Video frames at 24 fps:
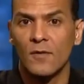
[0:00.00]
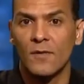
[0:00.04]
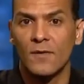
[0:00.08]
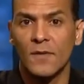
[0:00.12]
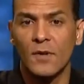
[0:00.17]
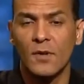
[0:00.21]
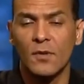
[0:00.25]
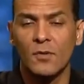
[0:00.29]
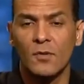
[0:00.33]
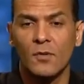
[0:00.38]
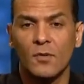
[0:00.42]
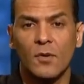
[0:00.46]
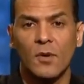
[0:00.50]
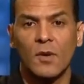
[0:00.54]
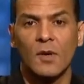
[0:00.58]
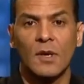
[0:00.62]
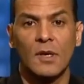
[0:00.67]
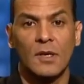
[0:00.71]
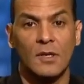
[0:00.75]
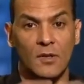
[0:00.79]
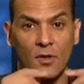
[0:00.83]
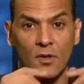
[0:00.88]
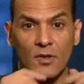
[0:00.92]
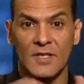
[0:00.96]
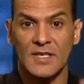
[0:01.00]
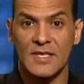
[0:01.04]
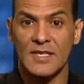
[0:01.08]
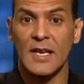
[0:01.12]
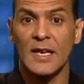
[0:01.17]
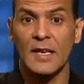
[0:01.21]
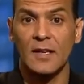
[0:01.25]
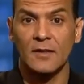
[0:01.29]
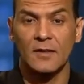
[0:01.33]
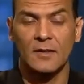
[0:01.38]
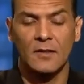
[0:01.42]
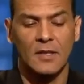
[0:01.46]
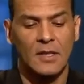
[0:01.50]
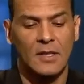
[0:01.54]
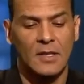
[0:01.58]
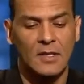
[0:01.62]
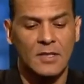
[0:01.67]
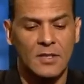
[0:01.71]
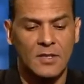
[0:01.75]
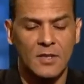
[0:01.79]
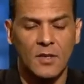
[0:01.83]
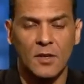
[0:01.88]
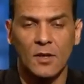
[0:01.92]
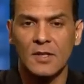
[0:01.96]
view on your sight.
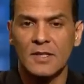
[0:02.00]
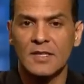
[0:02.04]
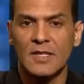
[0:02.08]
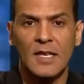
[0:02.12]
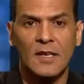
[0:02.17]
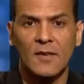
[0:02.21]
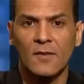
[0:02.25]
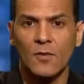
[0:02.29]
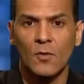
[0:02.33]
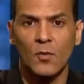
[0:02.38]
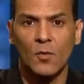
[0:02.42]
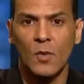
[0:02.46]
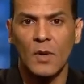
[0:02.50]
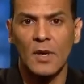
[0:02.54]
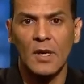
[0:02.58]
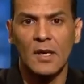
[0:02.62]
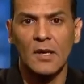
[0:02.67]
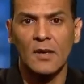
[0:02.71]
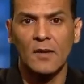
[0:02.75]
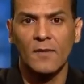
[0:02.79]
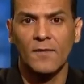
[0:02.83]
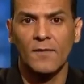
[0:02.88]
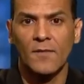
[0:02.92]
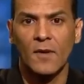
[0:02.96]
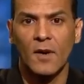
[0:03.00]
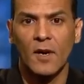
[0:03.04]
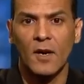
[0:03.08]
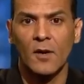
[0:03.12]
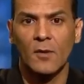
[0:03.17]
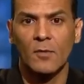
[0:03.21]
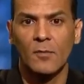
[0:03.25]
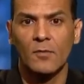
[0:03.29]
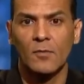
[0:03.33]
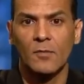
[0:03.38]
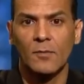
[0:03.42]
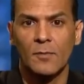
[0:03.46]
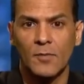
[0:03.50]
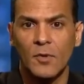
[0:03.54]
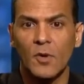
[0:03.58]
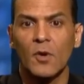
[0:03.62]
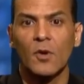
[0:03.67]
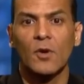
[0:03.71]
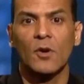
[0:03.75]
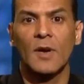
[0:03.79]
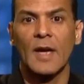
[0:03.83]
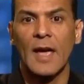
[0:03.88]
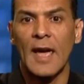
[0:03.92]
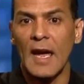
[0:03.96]
So it takes away from
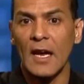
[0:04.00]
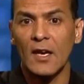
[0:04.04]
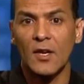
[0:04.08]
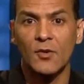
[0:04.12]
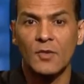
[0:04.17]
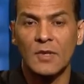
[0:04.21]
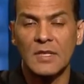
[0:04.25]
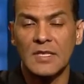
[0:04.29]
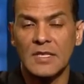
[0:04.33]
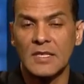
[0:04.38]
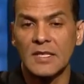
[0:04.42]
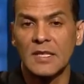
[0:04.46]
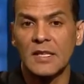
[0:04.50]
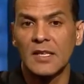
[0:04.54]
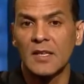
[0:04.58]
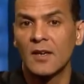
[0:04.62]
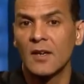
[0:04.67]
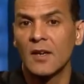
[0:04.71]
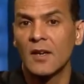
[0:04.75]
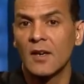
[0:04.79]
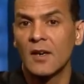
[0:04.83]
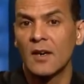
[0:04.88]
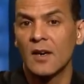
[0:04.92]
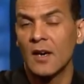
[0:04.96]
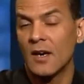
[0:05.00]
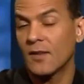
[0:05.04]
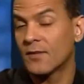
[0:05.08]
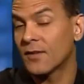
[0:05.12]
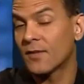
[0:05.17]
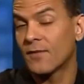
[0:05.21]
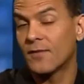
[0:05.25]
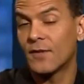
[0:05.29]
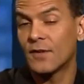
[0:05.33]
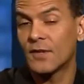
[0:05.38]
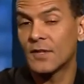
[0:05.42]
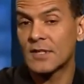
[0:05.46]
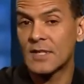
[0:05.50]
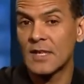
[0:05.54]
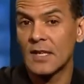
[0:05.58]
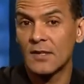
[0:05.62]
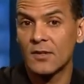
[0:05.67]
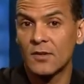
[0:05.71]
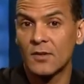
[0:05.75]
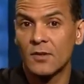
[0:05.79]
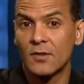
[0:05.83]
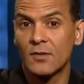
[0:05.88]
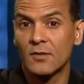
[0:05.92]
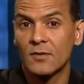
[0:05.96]
your accuracy of the footage
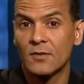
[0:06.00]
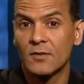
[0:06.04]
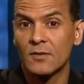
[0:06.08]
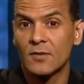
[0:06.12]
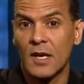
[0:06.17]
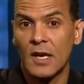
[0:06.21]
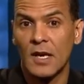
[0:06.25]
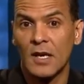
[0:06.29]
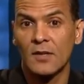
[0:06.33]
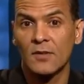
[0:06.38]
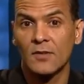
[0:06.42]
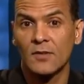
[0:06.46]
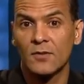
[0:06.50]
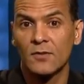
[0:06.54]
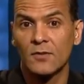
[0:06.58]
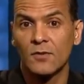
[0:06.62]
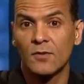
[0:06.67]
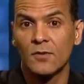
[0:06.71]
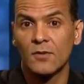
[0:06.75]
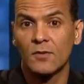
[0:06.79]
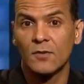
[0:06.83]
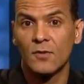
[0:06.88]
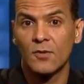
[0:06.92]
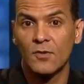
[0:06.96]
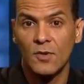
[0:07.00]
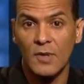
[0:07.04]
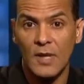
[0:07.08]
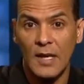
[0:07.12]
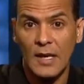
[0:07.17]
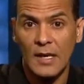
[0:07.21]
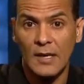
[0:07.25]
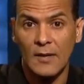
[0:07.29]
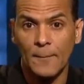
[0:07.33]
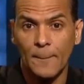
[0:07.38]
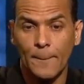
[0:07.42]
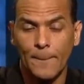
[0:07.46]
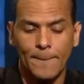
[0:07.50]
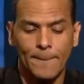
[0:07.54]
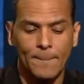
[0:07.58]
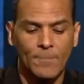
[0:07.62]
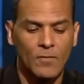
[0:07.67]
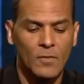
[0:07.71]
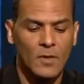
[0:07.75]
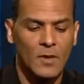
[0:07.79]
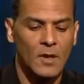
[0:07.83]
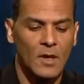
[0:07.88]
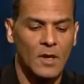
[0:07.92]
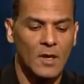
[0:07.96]
that you're trying to create.
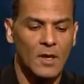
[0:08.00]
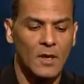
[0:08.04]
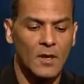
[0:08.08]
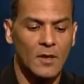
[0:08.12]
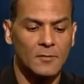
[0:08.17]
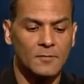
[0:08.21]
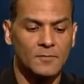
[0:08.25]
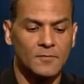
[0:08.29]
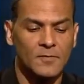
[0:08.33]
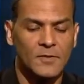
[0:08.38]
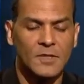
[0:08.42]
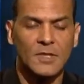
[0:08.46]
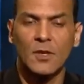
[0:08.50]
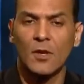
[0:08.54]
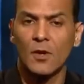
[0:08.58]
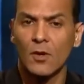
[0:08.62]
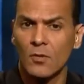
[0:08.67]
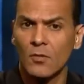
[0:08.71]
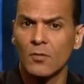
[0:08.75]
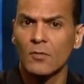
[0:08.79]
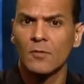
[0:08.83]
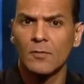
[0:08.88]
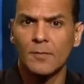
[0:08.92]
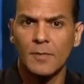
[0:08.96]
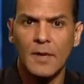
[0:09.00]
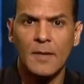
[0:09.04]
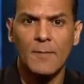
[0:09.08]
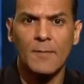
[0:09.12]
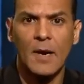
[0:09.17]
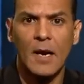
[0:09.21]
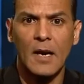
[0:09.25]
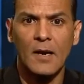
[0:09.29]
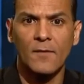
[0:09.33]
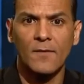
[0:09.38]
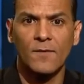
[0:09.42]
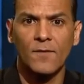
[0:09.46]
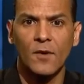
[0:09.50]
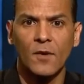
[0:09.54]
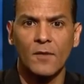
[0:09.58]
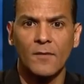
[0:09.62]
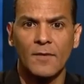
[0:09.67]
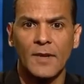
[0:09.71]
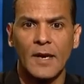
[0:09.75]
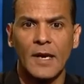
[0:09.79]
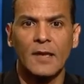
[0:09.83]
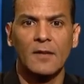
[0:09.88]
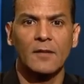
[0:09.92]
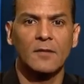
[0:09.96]
So be mindful of
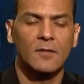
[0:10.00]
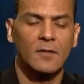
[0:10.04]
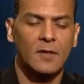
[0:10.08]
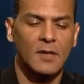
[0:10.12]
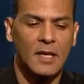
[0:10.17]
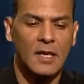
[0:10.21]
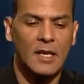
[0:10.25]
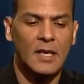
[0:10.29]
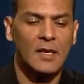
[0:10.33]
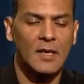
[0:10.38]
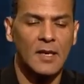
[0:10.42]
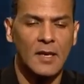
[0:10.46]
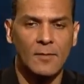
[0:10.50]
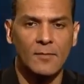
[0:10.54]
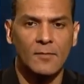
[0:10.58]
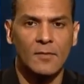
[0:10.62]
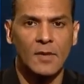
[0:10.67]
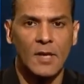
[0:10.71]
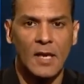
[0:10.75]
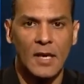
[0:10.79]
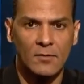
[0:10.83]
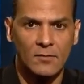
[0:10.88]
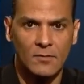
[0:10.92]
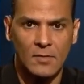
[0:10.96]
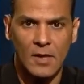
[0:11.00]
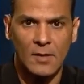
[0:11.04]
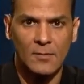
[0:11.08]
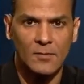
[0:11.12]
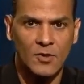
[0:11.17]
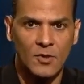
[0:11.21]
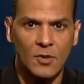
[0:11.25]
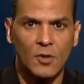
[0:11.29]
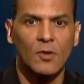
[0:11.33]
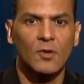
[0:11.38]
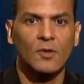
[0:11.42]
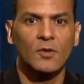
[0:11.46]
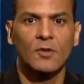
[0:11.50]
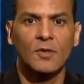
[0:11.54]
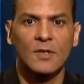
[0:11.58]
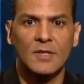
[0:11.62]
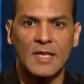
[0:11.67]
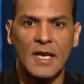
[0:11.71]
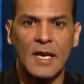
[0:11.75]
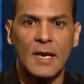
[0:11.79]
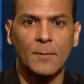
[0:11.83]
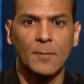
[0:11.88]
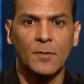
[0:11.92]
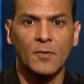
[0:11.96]
that. Again, I'm showing you
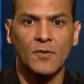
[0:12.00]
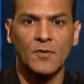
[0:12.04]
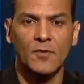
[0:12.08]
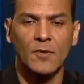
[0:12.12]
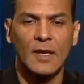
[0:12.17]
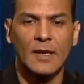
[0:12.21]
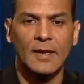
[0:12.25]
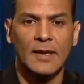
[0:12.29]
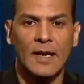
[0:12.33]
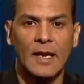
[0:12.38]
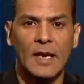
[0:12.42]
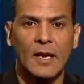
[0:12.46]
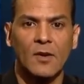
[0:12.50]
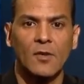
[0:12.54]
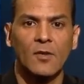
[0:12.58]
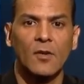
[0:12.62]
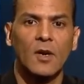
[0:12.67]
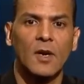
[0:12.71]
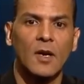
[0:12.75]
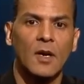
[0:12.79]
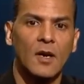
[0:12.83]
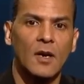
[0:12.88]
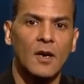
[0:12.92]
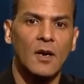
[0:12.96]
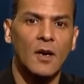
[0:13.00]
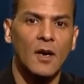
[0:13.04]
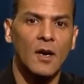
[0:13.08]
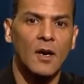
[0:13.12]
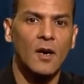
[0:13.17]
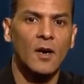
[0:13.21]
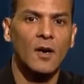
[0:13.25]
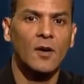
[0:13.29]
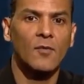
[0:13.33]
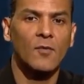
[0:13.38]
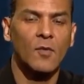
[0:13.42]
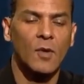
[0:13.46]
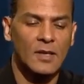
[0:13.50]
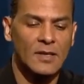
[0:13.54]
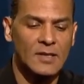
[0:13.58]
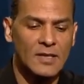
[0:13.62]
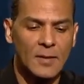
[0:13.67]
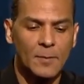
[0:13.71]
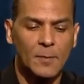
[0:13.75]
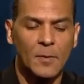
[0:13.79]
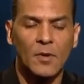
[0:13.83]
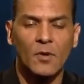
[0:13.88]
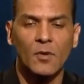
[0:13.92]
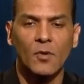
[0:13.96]
examples right now of what
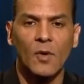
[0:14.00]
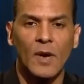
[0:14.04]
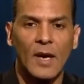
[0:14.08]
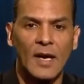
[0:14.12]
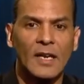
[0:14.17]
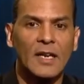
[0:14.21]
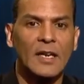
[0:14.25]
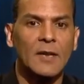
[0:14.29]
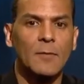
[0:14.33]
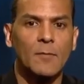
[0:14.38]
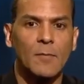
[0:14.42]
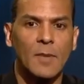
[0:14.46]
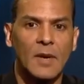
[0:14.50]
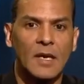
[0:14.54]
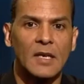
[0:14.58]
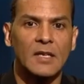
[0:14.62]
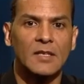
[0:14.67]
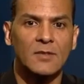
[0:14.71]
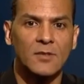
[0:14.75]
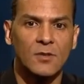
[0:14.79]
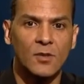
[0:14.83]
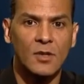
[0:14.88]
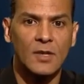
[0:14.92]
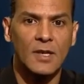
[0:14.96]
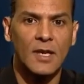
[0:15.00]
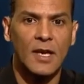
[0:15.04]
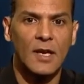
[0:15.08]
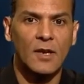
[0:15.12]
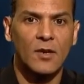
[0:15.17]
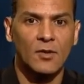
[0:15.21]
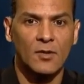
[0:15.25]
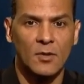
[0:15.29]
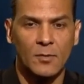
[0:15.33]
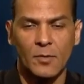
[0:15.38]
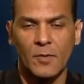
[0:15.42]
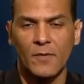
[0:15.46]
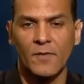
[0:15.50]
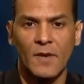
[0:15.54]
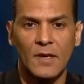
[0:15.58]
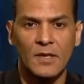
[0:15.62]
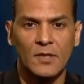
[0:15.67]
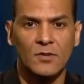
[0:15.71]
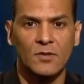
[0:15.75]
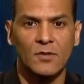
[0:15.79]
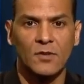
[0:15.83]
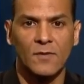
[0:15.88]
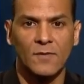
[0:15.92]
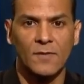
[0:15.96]
typical editing bays look like on a
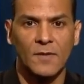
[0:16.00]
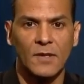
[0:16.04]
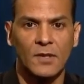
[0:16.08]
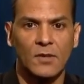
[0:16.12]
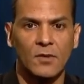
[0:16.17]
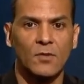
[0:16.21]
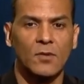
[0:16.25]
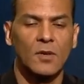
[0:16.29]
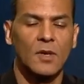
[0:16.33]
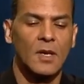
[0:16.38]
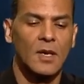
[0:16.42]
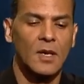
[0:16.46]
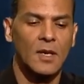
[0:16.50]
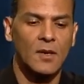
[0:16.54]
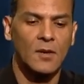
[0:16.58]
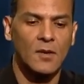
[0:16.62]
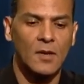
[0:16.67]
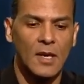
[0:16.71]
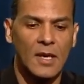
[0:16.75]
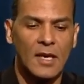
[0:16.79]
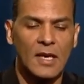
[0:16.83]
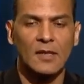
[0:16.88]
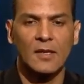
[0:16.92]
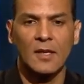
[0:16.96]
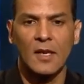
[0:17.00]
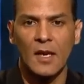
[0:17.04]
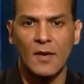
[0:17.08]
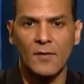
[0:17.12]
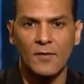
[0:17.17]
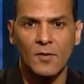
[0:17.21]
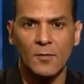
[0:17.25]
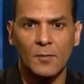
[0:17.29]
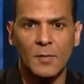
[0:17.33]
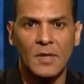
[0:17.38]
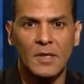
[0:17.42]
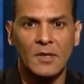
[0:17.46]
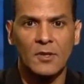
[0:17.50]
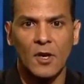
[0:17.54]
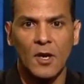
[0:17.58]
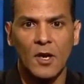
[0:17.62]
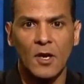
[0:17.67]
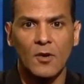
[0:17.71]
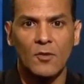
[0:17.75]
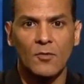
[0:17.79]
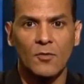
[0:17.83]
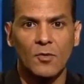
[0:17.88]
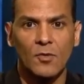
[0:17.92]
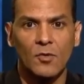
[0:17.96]
professional field. Again, they have to be
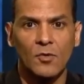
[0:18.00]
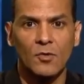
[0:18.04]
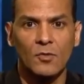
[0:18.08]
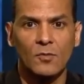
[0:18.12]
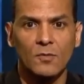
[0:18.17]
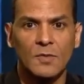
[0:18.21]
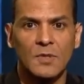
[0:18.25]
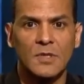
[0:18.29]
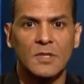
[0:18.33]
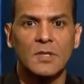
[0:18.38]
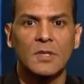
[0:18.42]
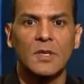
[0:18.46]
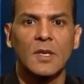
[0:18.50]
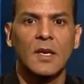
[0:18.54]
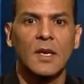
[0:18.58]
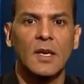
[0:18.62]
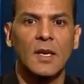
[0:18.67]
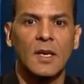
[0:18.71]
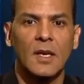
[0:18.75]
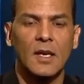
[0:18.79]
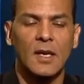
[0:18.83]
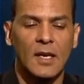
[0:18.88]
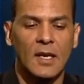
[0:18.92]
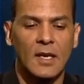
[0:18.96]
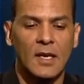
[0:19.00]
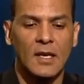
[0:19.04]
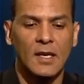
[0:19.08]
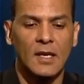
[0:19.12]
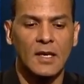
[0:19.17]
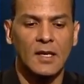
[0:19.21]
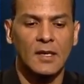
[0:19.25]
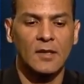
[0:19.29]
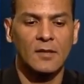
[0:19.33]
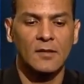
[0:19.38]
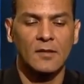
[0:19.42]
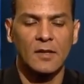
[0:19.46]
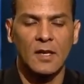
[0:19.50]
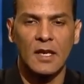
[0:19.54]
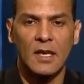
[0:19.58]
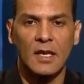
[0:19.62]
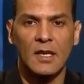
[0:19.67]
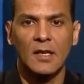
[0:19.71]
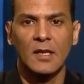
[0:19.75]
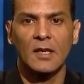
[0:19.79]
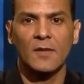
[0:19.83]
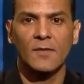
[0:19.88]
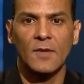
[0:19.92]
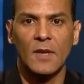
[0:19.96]
dark rooms. And
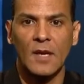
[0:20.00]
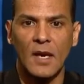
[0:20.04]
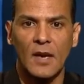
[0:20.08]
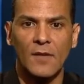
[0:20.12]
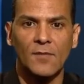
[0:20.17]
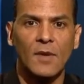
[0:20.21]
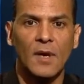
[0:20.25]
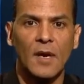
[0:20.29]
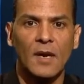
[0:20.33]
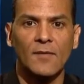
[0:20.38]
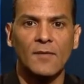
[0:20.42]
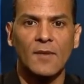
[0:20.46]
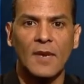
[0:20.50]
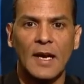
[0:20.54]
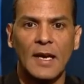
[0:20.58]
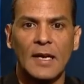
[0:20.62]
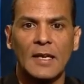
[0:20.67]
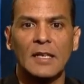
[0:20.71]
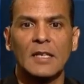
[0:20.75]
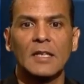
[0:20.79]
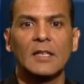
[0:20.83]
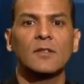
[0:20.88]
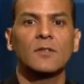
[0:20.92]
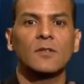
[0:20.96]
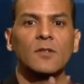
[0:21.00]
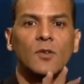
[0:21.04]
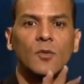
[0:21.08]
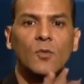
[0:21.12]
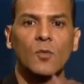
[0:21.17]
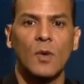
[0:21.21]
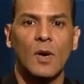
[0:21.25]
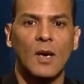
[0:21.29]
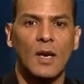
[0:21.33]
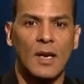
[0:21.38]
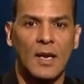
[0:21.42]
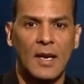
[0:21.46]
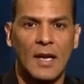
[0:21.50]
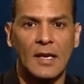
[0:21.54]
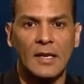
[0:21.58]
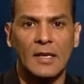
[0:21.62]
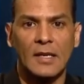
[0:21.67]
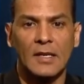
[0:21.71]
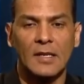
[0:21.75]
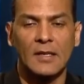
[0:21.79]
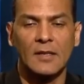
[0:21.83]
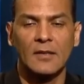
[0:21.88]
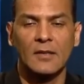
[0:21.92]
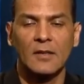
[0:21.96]
again, if they have to have lighting, you want
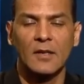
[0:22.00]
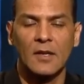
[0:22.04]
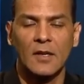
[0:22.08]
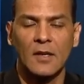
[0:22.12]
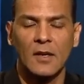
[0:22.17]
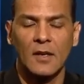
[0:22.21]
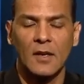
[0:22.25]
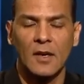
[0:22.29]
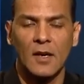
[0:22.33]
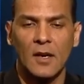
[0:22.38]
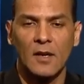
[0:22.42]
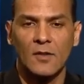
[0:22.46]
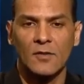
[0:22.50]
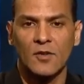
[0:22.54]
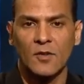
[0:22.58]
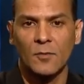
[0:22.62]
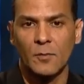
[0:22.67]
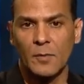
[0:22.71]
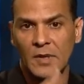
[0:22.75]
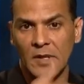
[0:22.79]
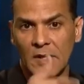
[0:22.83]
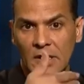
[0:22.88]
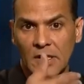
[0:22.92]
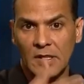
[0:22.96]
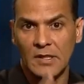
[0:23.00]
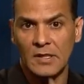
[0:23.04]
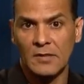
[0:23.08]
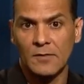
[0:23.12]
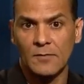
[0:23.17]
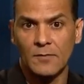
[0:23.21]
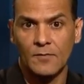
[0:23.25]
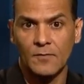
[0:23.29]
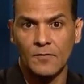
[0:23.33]
lighting to be